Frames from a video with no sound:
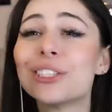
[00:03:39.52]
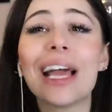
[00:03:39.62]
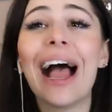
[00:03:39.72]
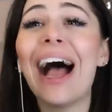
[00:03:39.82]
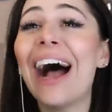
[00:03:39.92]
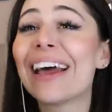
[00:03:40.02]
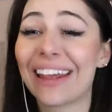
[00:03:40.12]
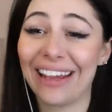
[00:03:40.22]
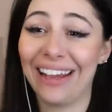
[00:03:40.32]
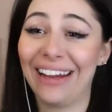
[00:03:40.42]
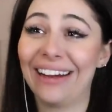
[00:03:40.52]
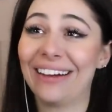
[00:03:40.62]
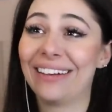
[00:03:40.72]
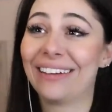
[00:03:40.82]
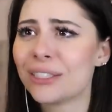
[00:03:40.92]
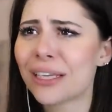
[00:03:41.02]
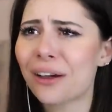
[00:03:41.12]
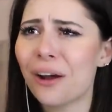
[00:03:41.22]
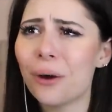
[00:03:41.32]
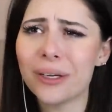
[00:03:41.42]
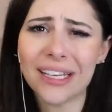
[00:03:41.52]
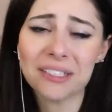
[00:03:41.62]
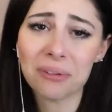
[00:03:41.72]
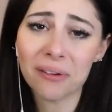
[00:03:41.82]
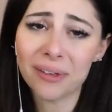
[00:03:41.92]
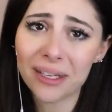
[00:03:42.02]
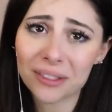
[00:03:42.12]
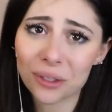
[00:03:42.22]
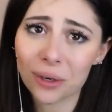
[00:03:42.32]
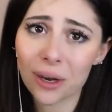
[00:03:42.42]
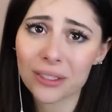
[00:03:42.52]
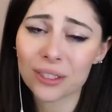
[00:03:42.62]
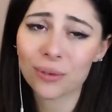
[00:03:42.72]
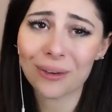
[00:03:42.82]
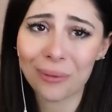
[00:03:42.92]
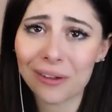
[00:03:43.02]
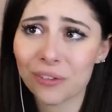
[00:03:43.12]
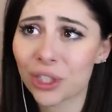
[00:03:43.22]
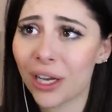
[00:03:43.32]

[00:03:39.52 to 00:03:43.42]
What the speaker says: She out of here. She's like, oh, it takes 5 days to cross the Great Wall of